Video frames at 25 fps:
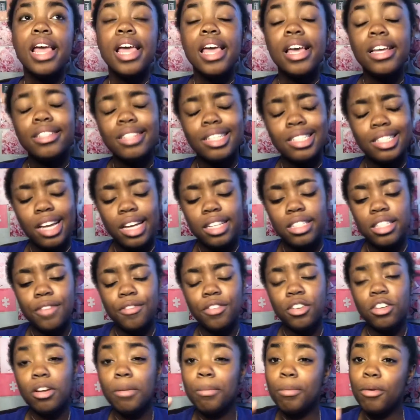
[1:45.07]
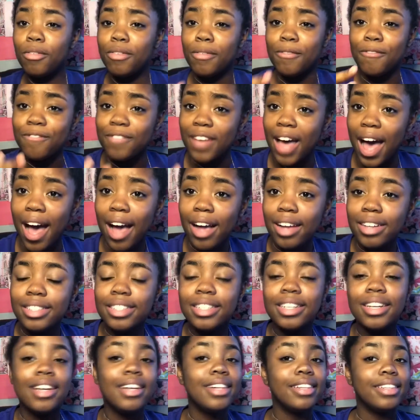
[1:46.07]
It's a scientifically proven fact
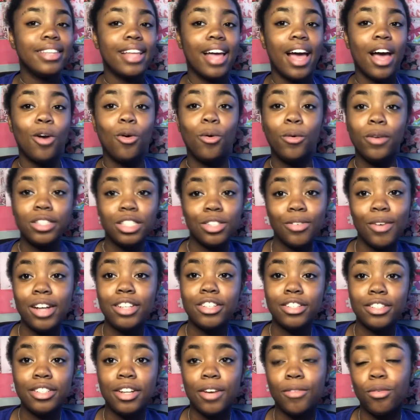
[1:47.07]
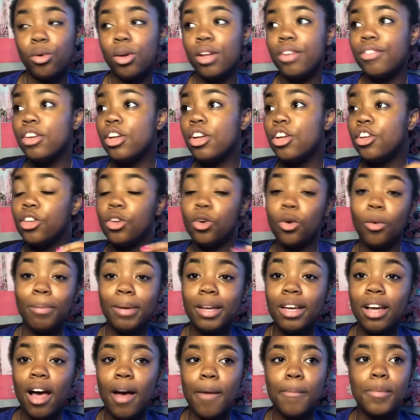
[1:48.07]
that who you surround yourself with, you will
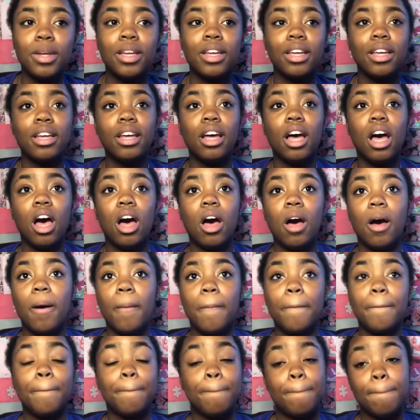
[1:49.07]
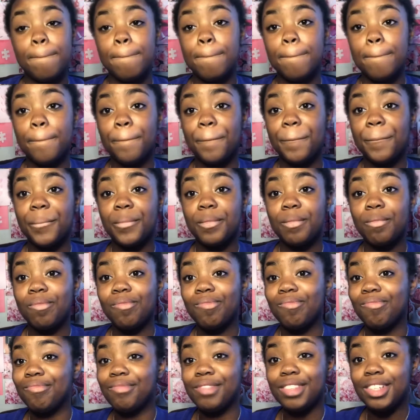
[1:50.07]
become. Um,
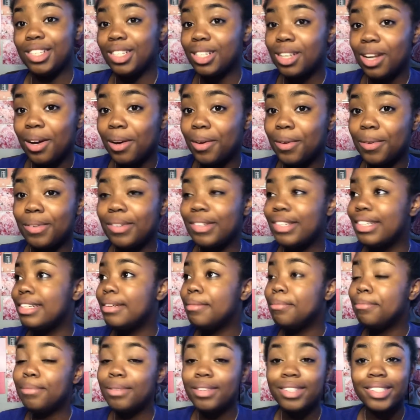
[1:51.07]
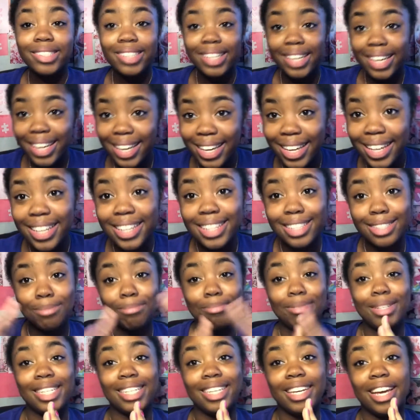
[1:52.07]
so please
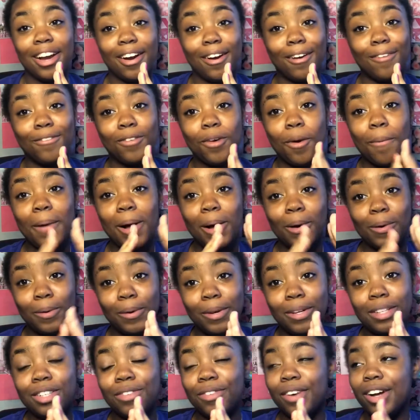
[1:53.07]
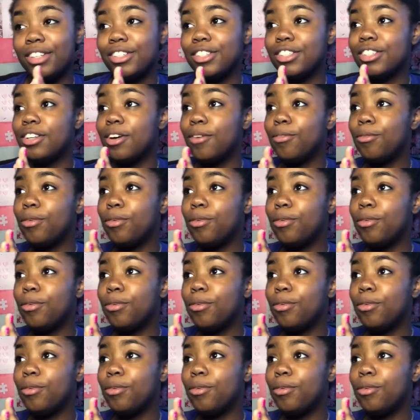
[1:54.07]
be careful about who you surround yourself